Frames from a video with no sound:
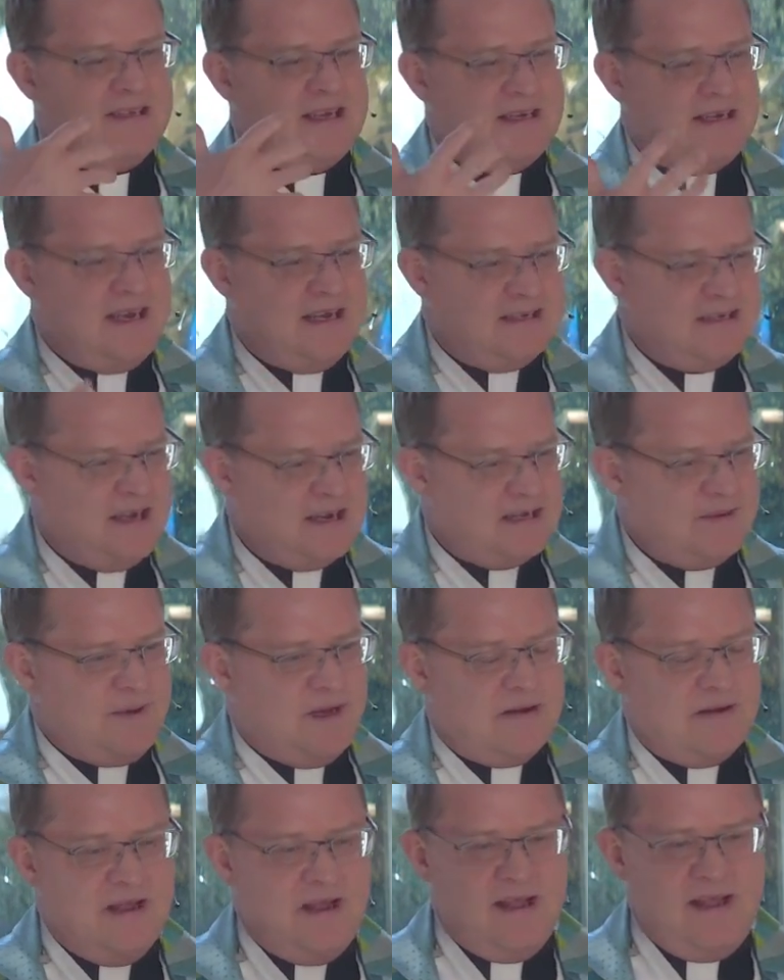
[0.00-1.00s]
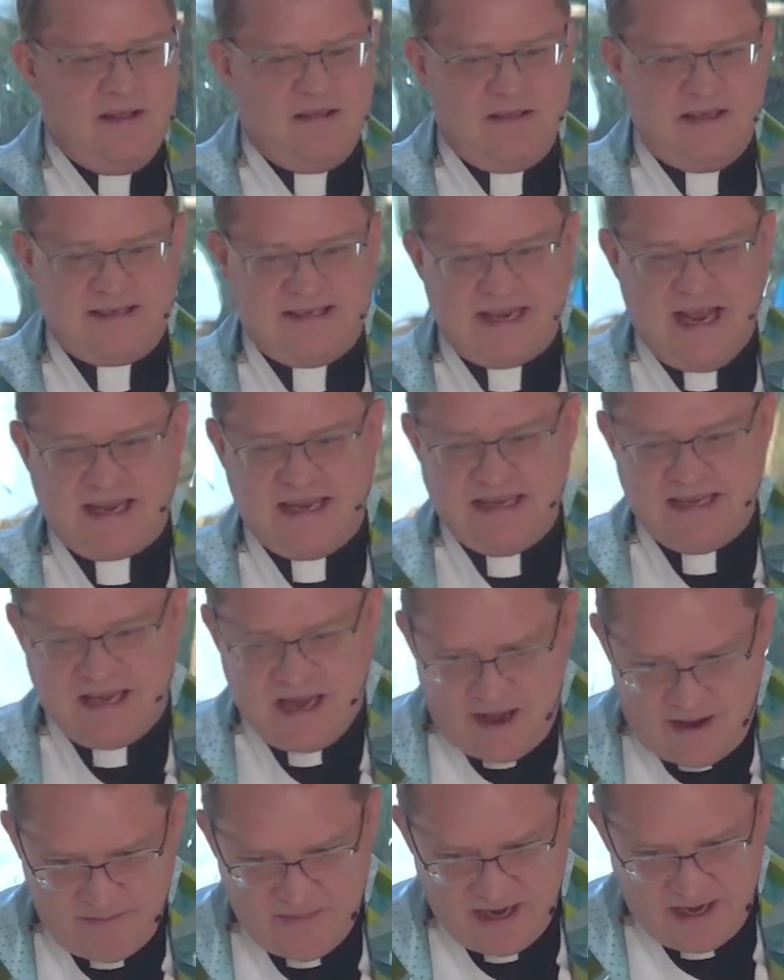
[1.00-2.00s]
I talked about the second
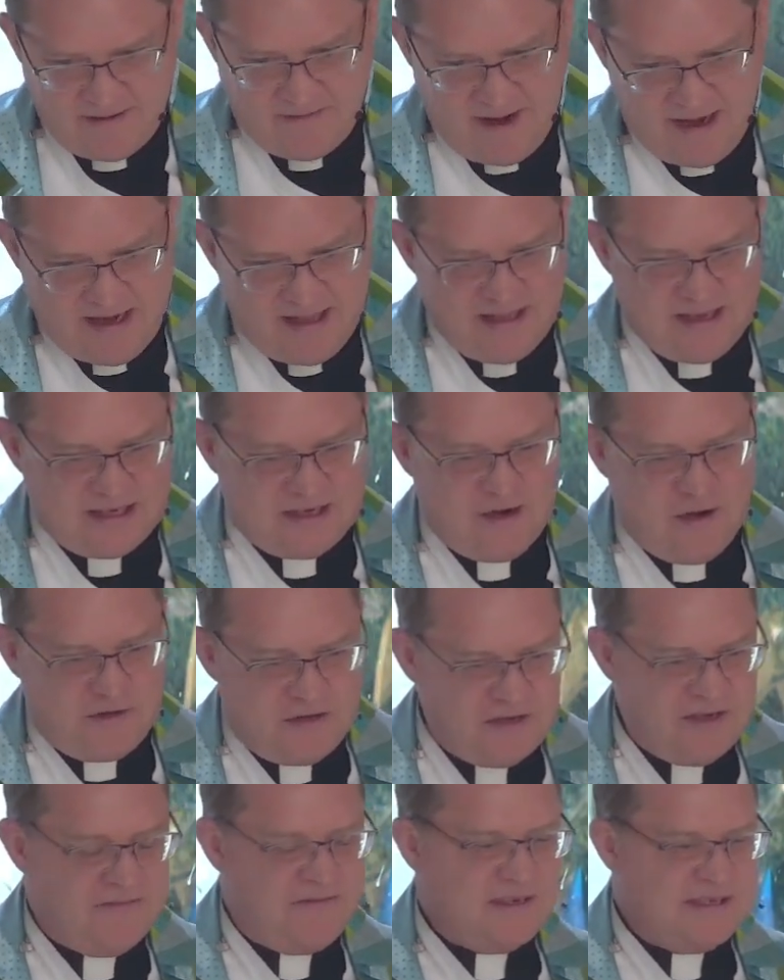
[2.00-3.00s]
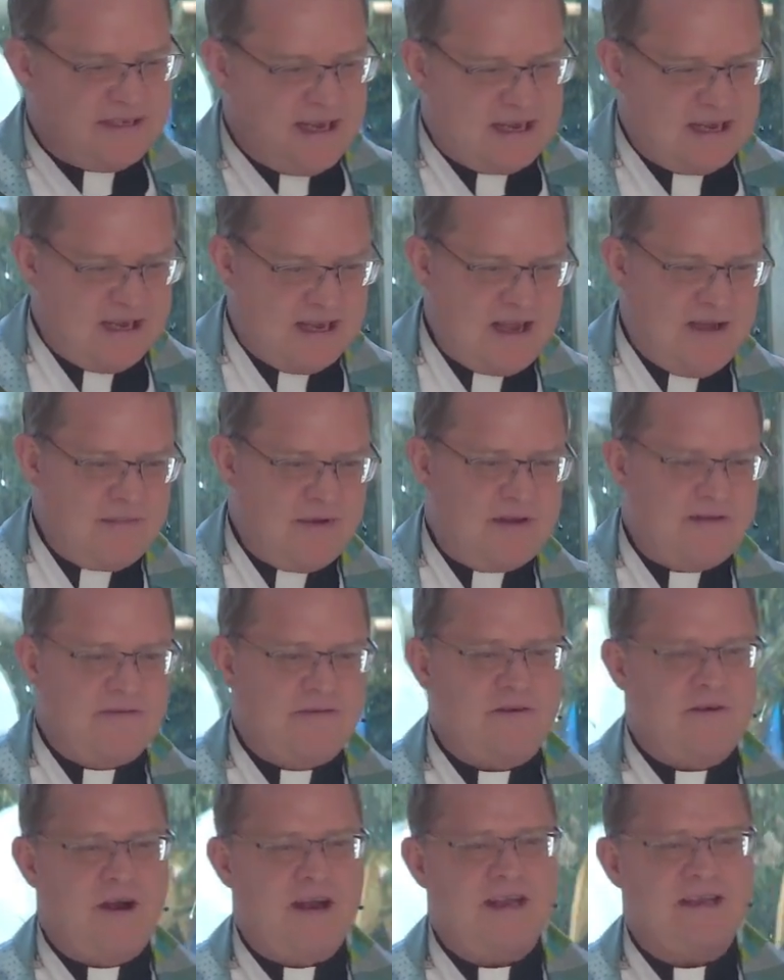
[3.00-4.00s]
coming, right? In this notion of a second coming of
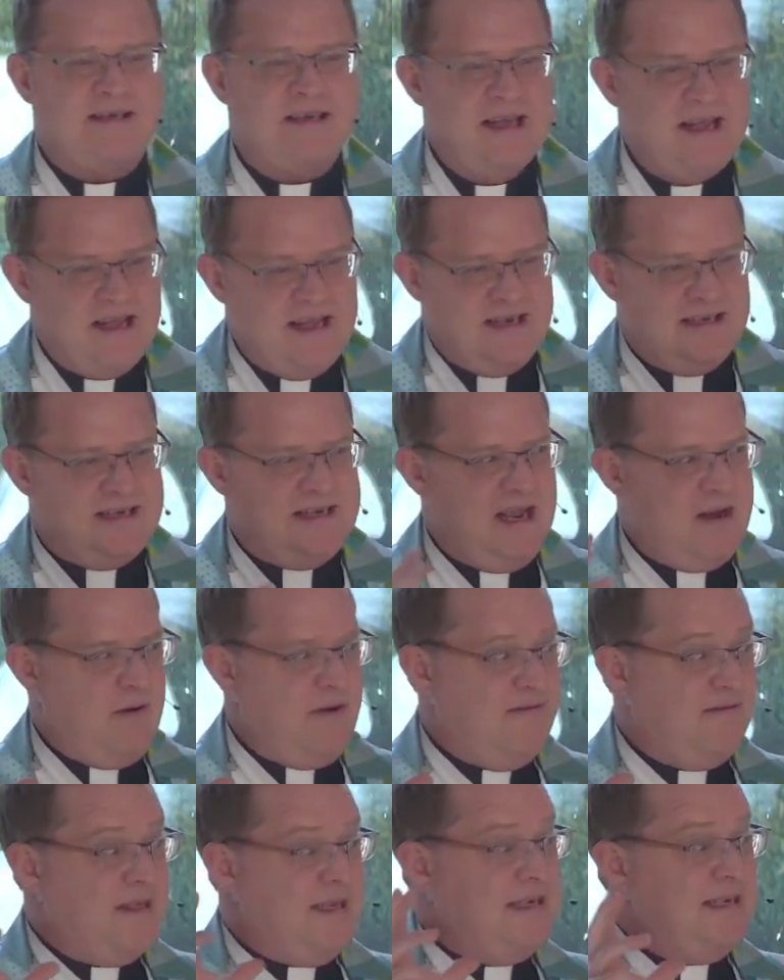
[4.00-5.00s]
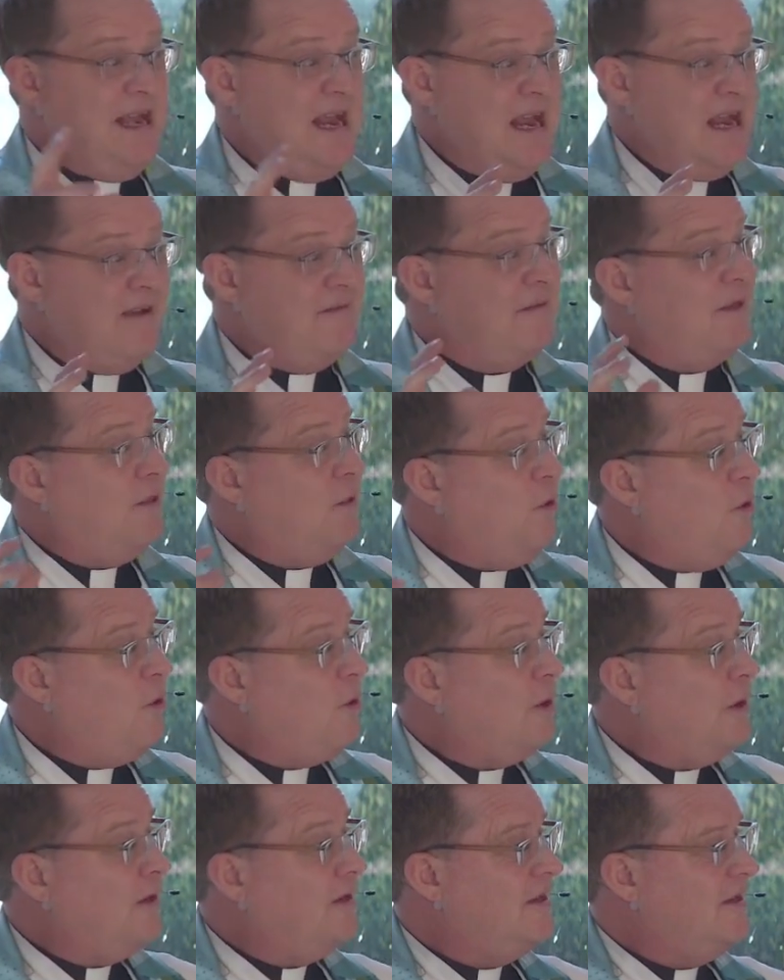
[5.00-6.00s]
Christ. Today we have the day of the
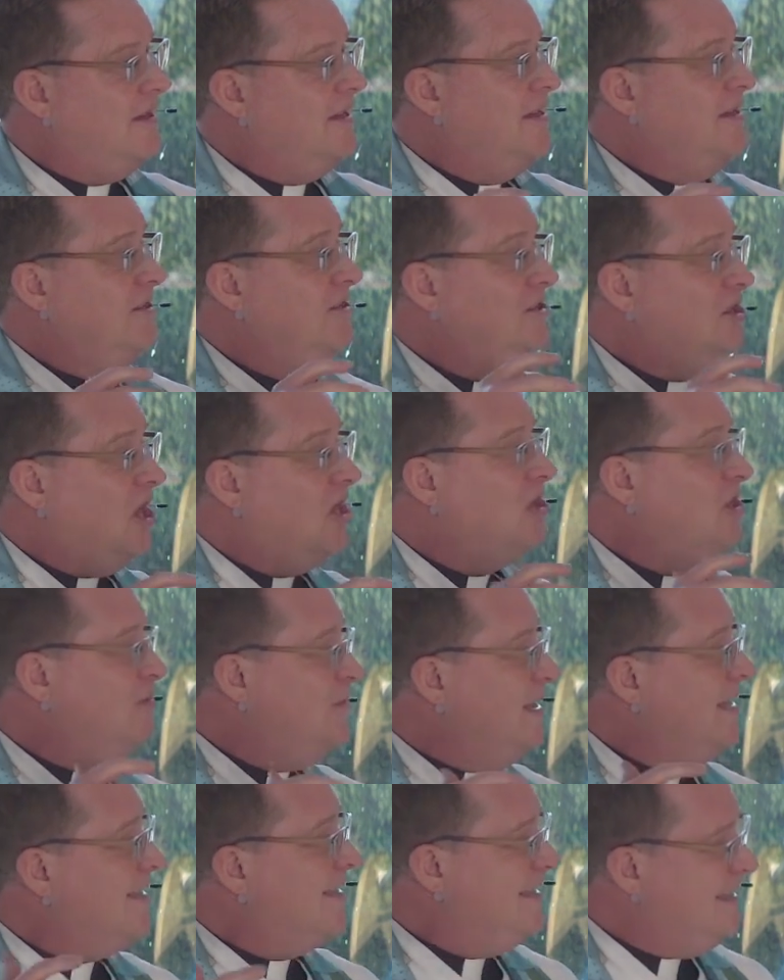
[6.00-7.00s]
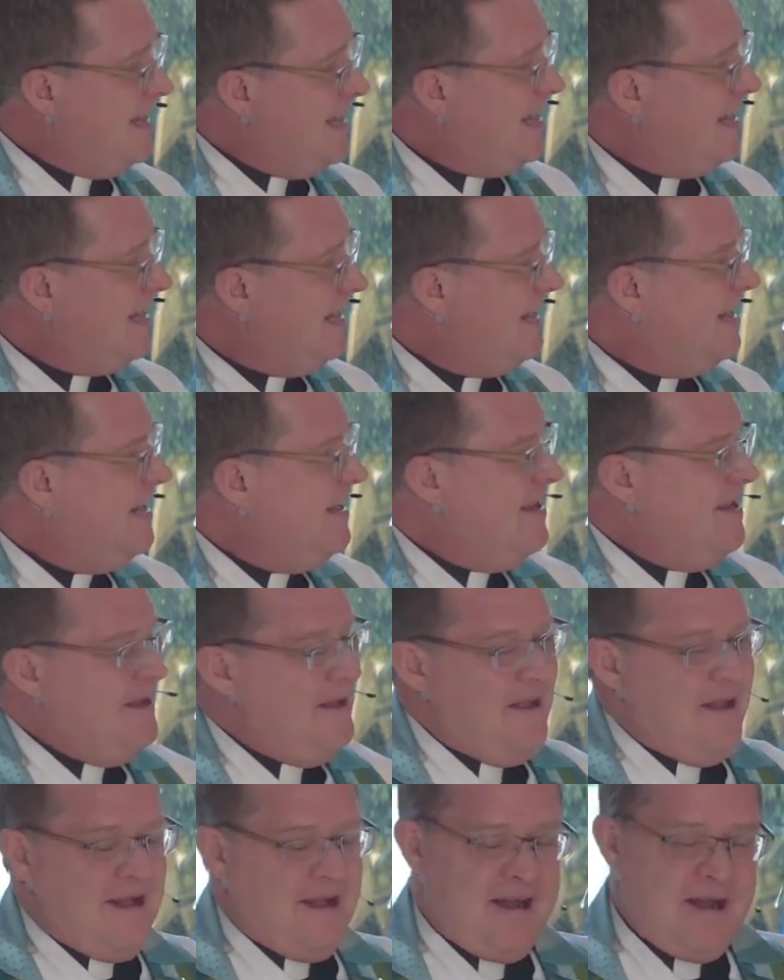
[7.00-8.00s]
Lord, judgment day.
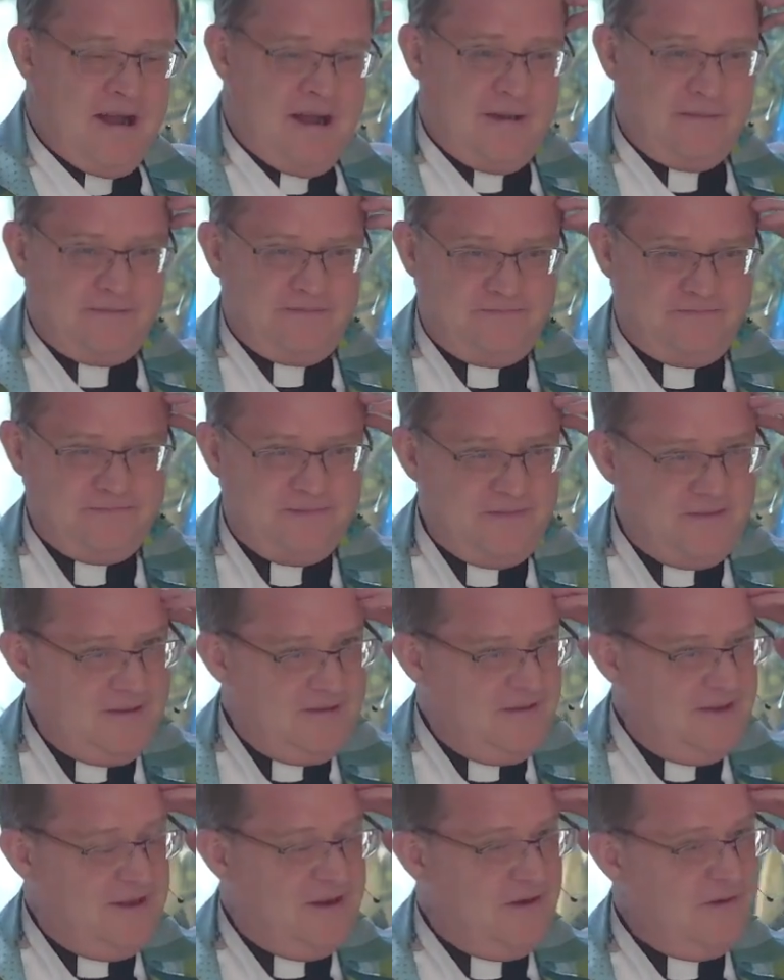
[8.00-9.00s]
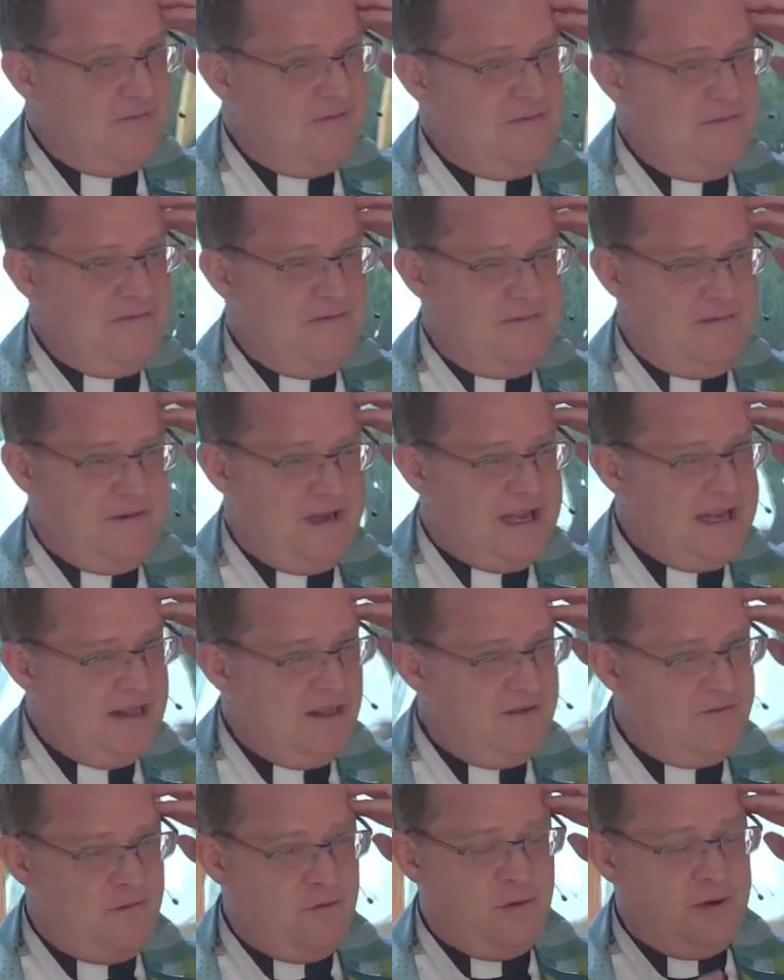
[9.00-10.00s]
Um, you know, we can look
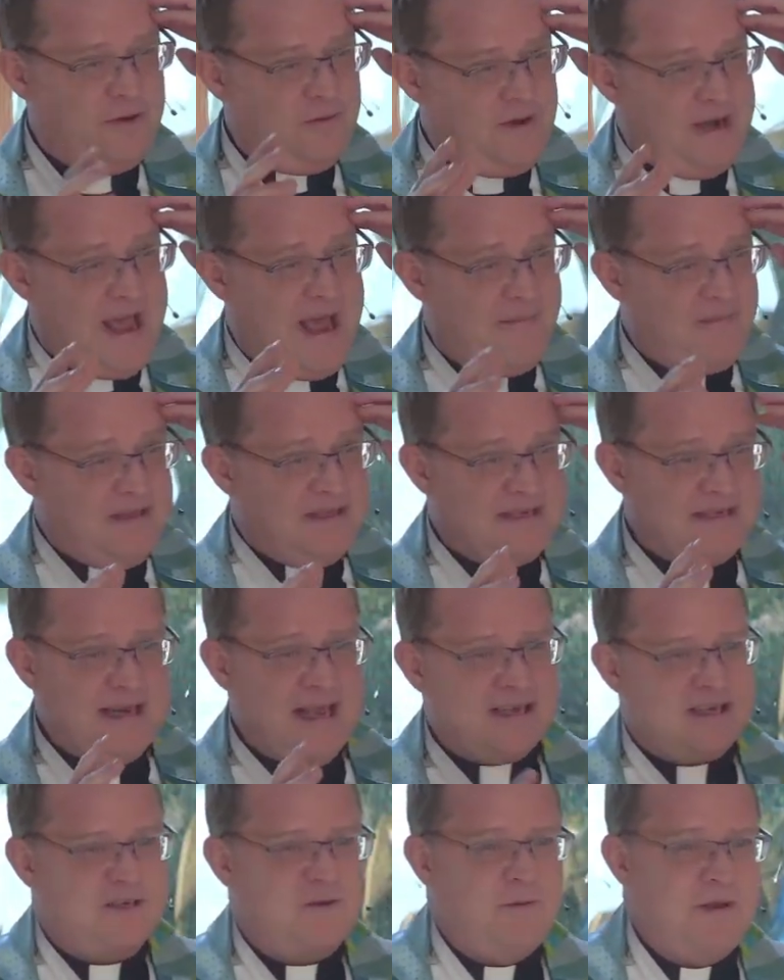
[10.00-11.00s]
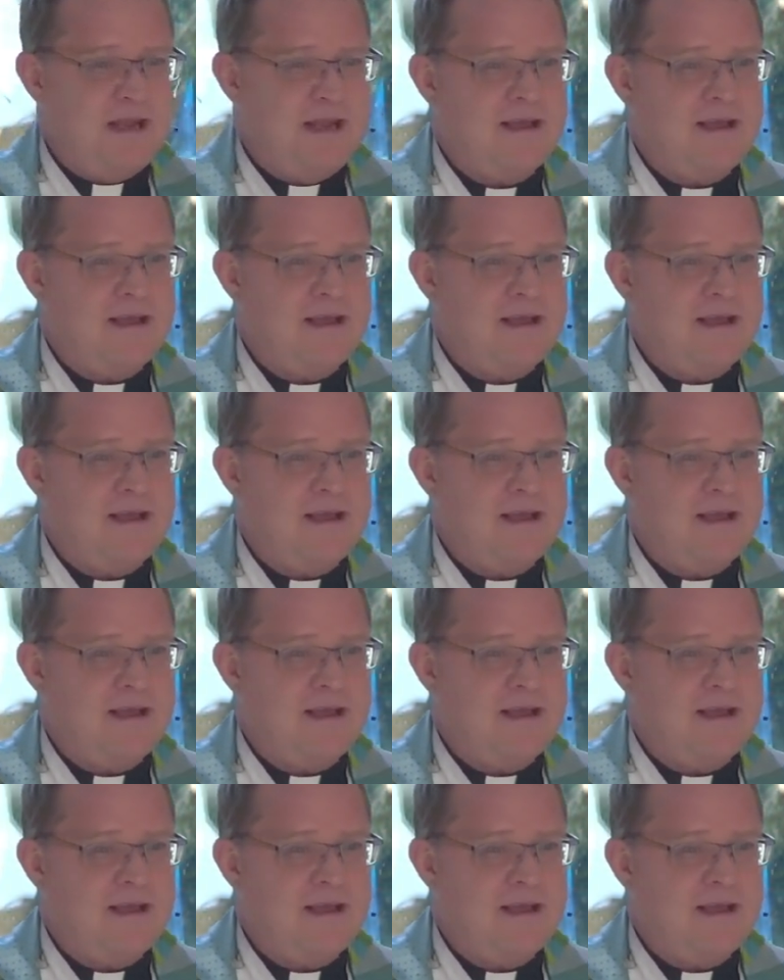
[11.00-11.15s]
forward to what happens next week.